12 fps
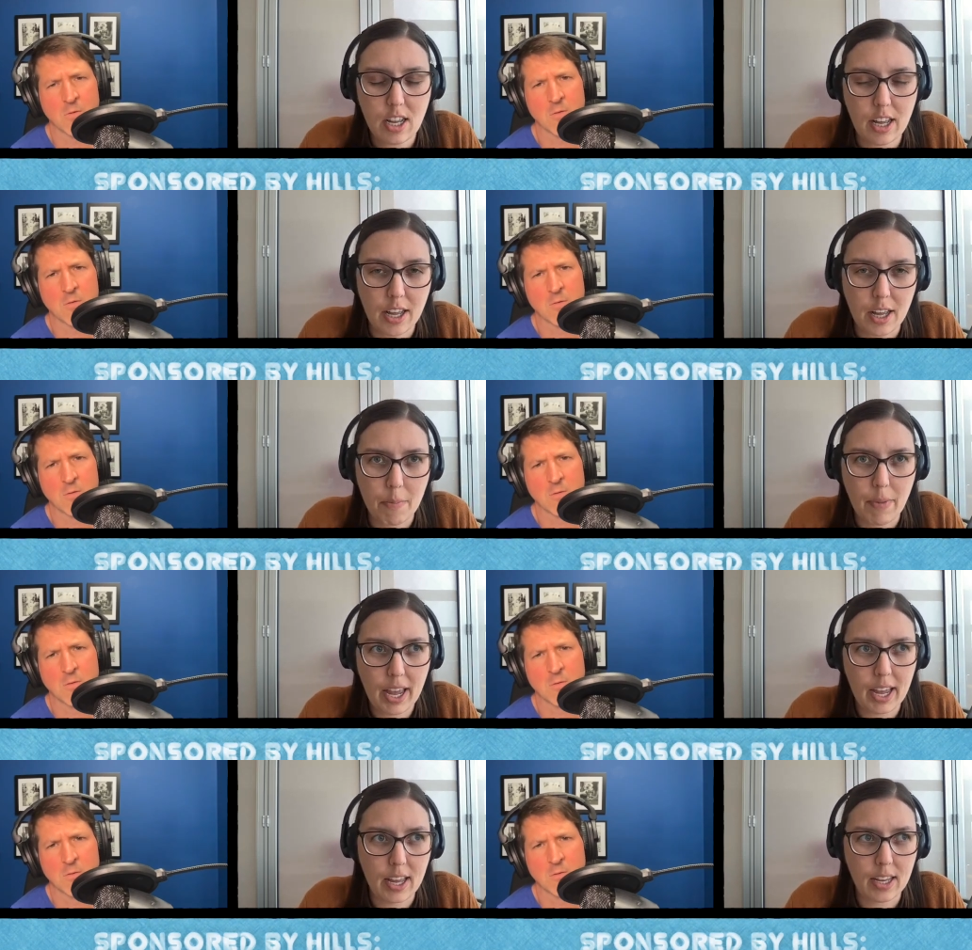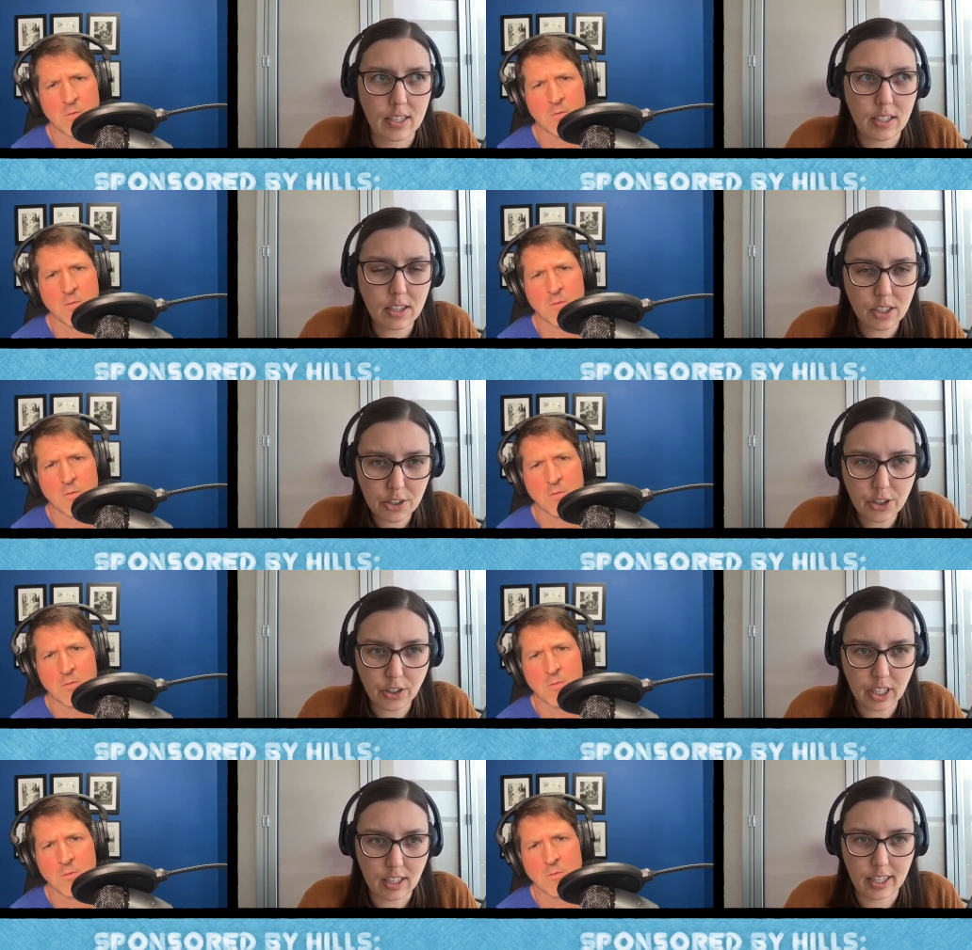Speaker 1: Um, and there's
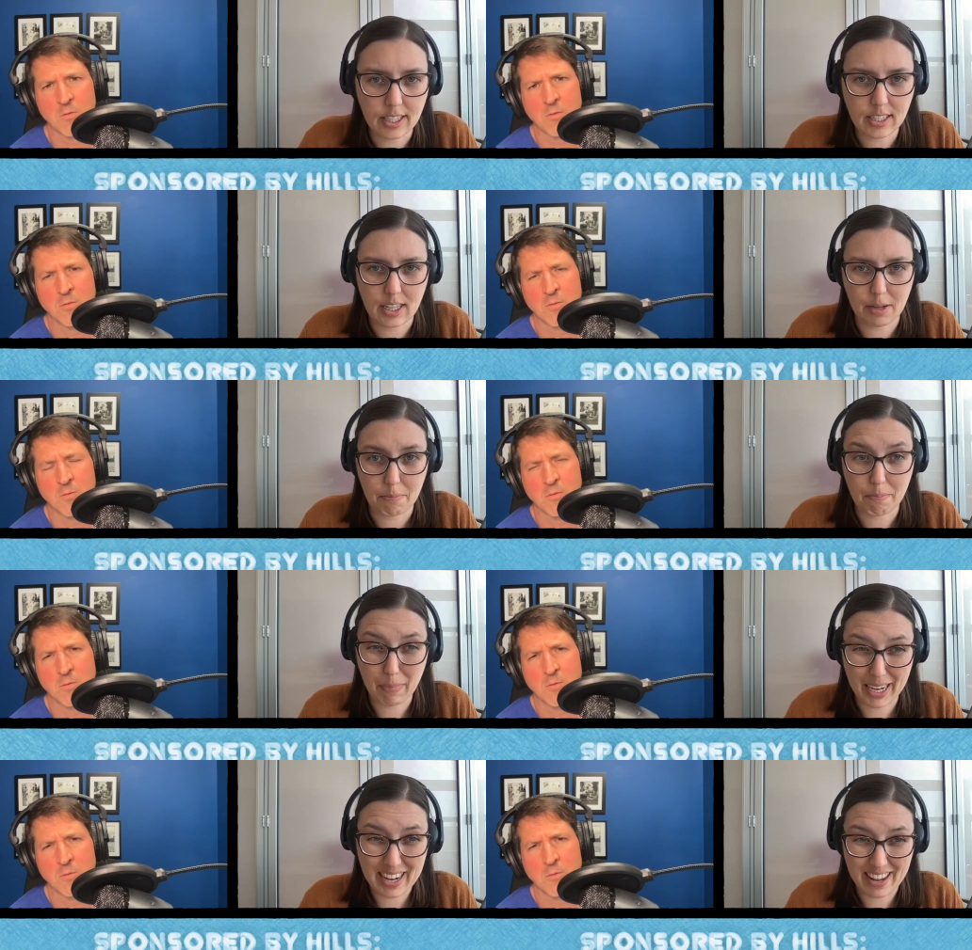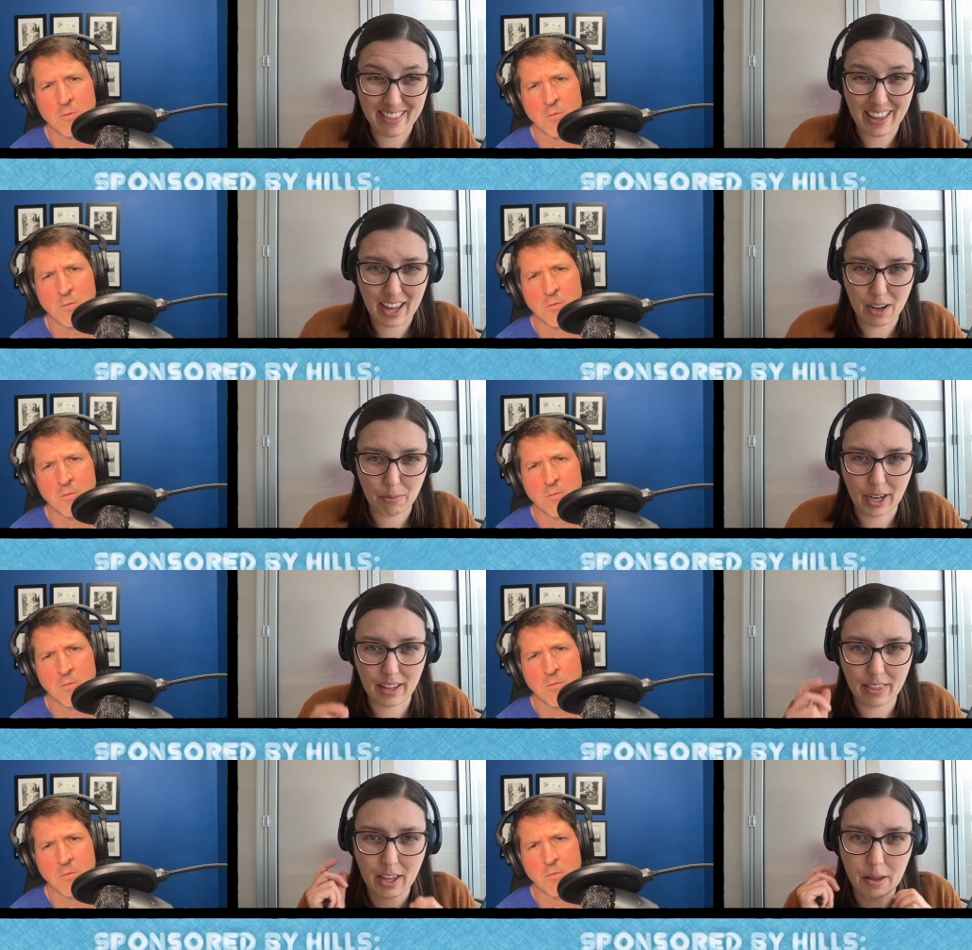certainly clients that might need that,
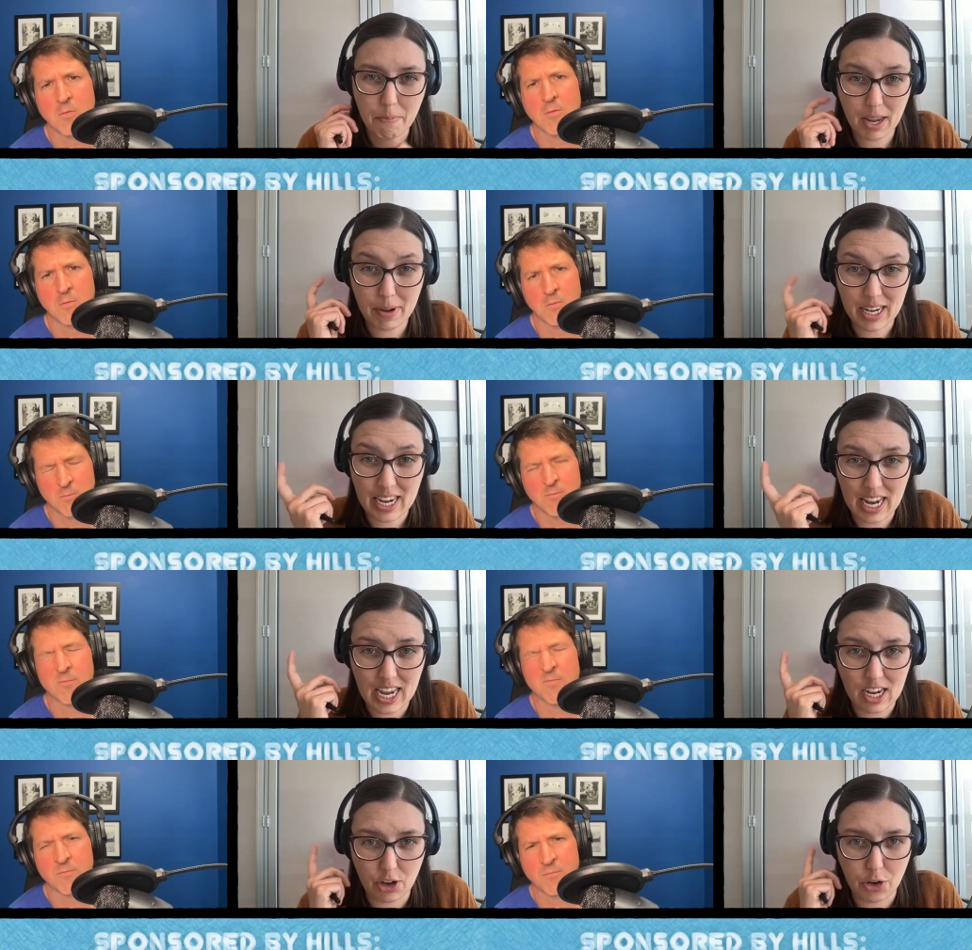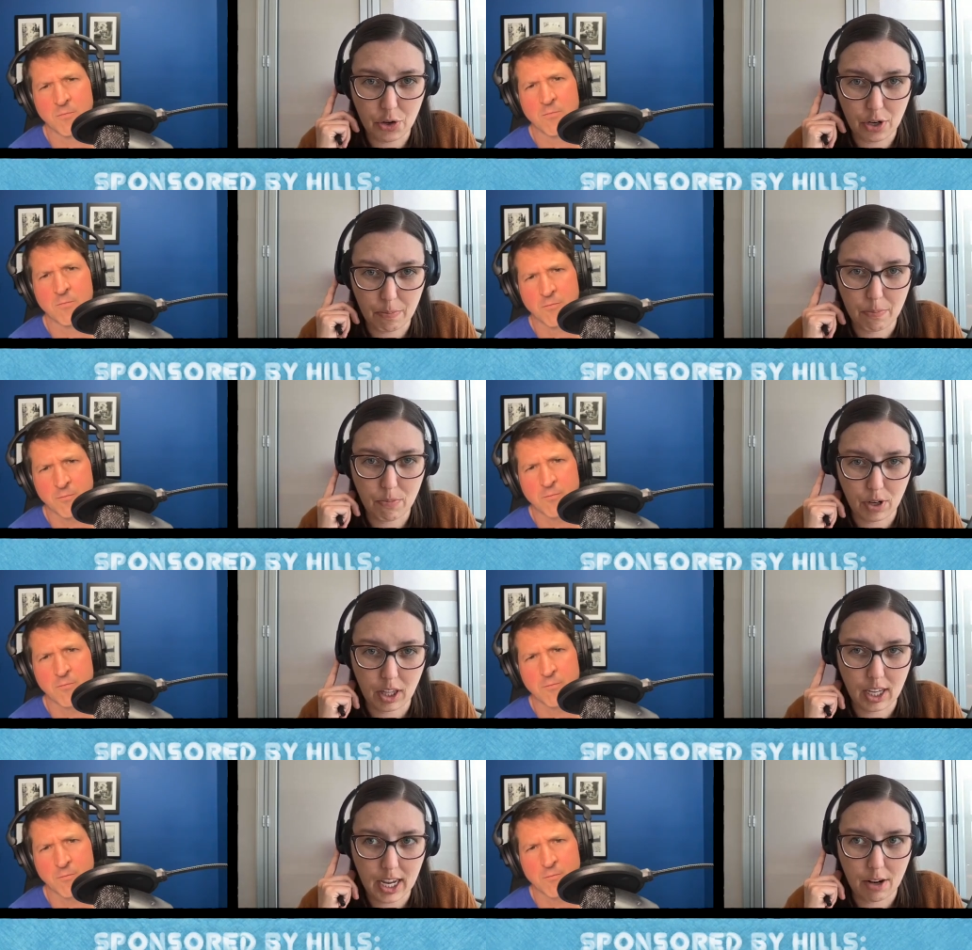right? They maybe need you to
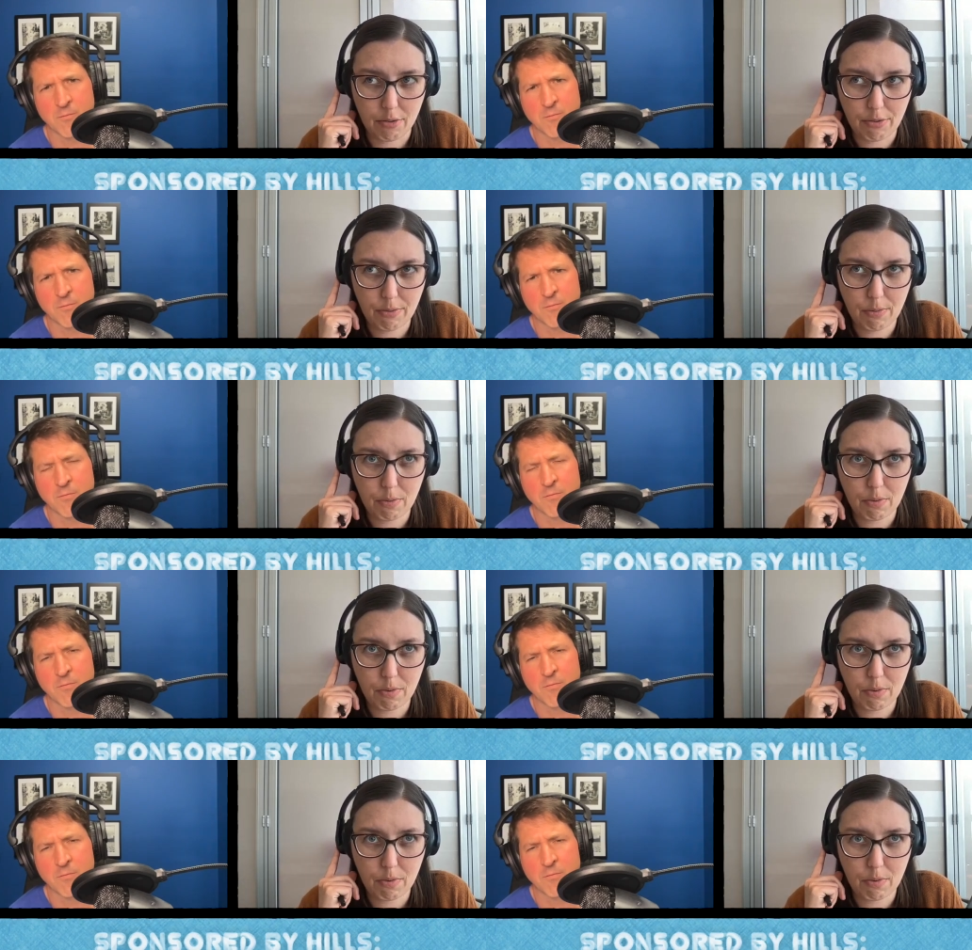really kind of